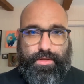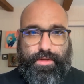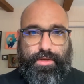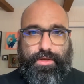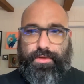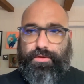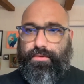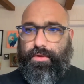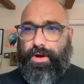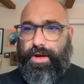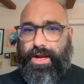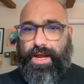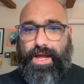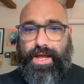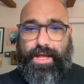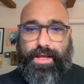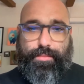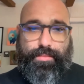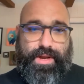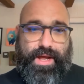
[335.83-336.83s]
Sorry, I
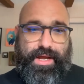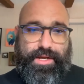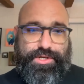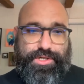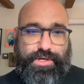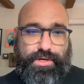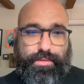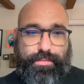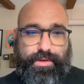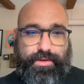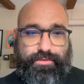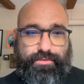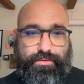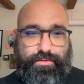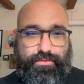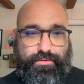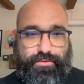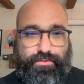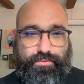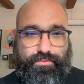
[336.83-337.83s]
am not sharing my
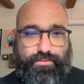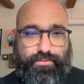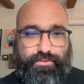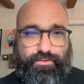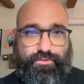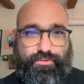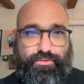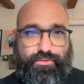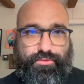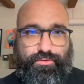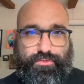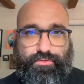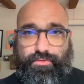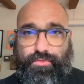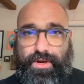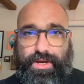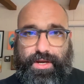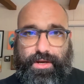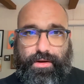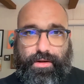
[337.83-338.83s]

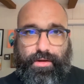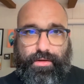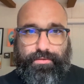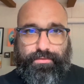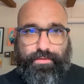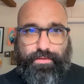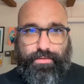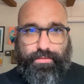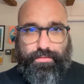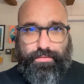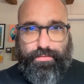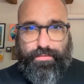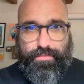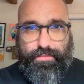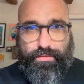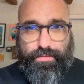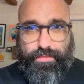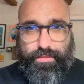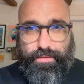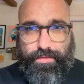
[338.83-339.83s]
screen at all, so
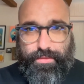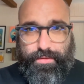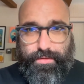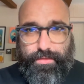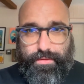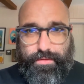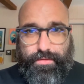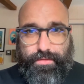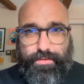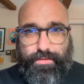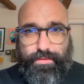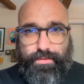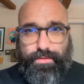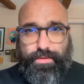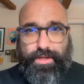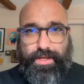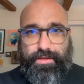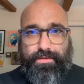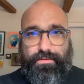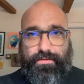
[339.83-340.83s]

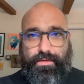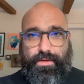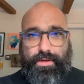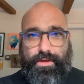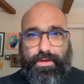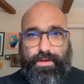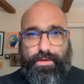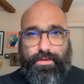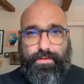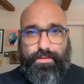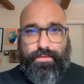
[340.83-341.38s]
that's the